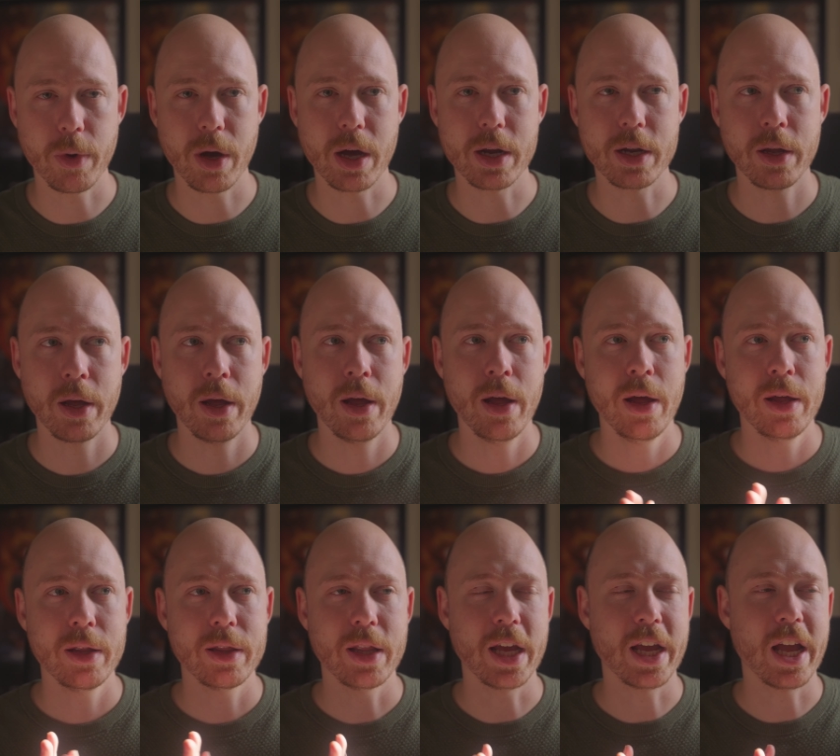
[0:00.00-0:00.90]
but
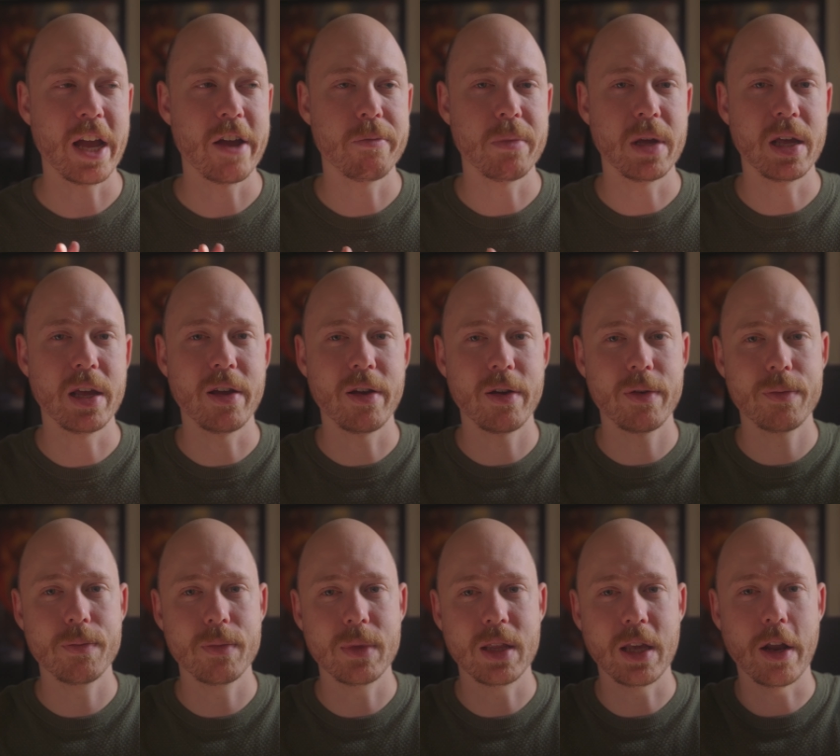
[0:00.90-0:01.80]
they gave me,
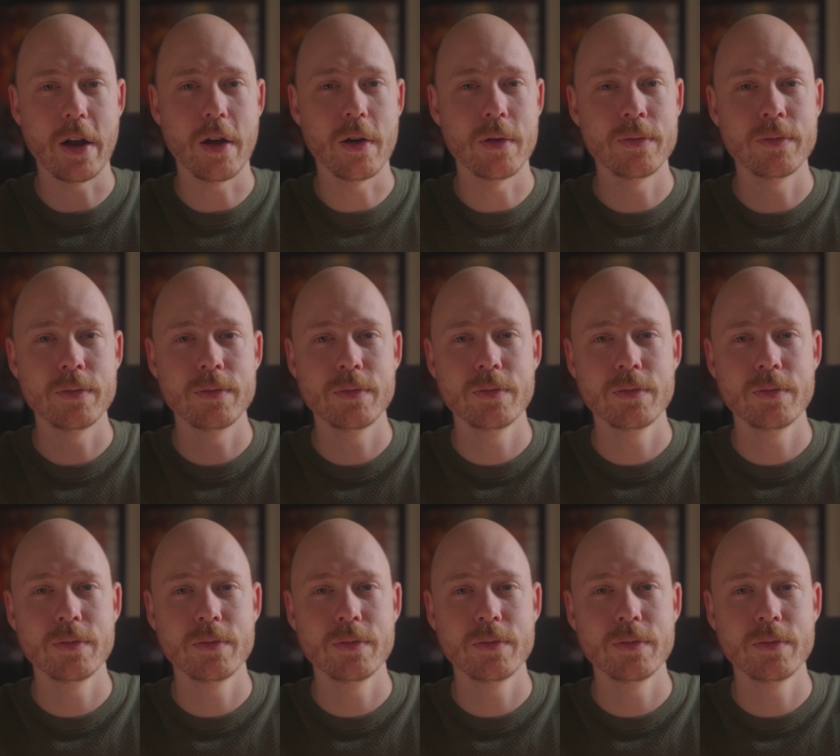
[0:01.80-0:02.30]
you know,